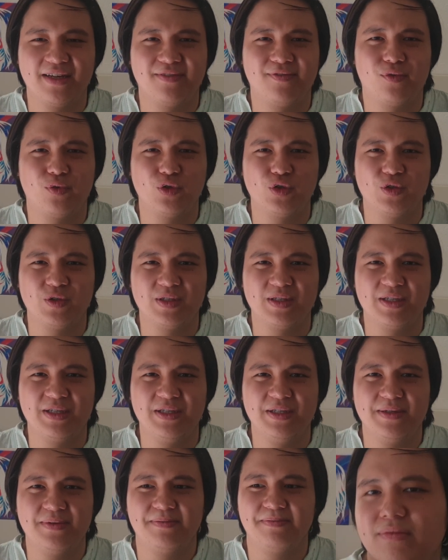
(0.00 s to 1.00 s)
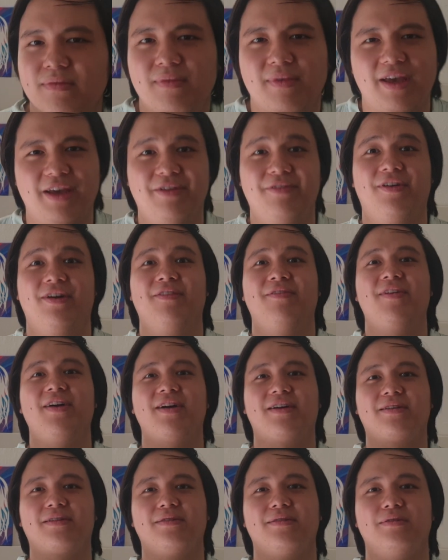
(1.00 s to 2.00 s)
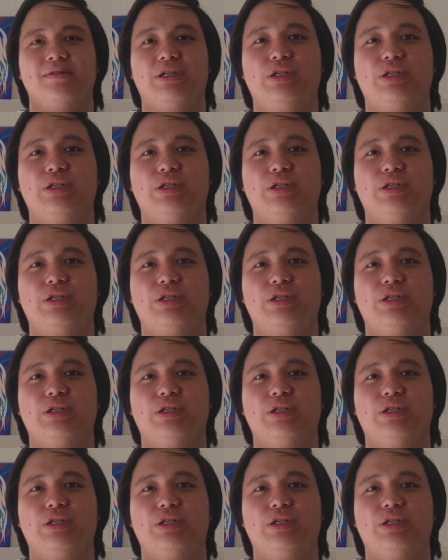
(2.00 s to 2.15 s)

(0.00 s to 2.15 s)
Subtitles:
unfortunately. And fun fact, the